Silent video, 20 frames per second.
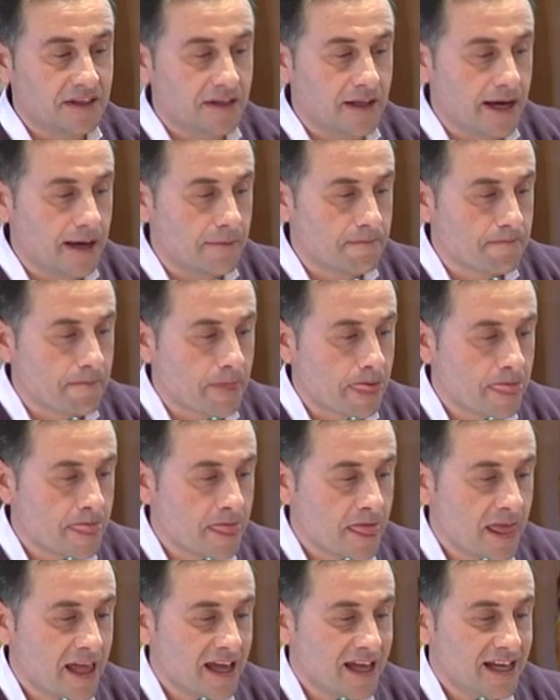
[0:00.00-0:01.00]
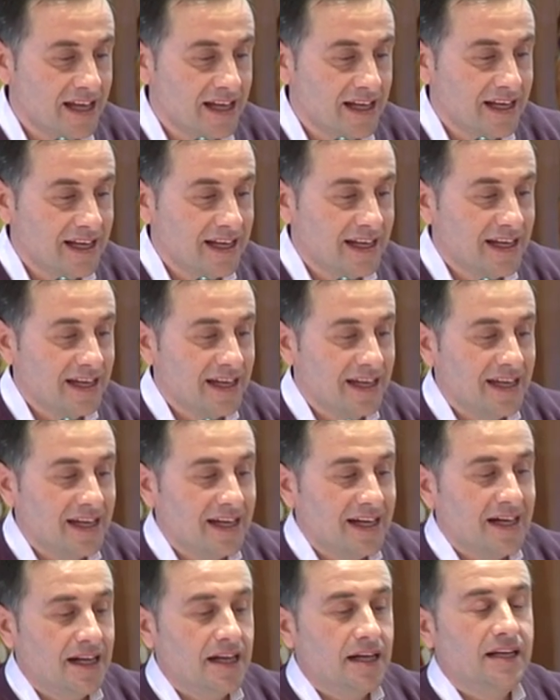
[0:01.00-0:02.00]
or in the field of
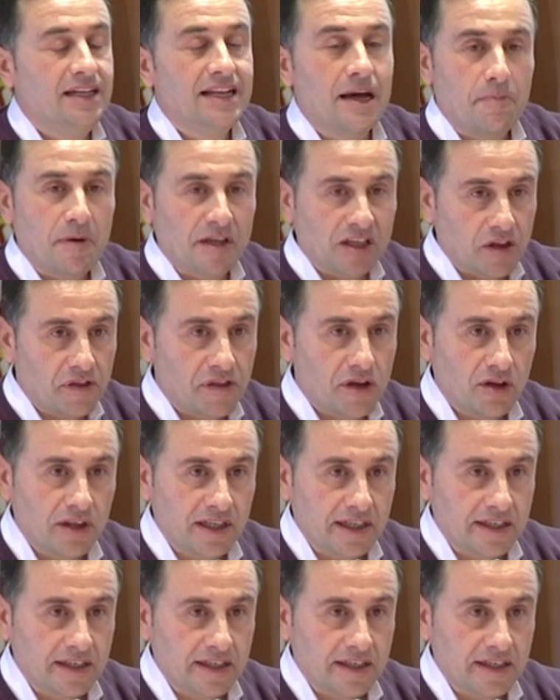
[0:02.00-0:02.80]
university.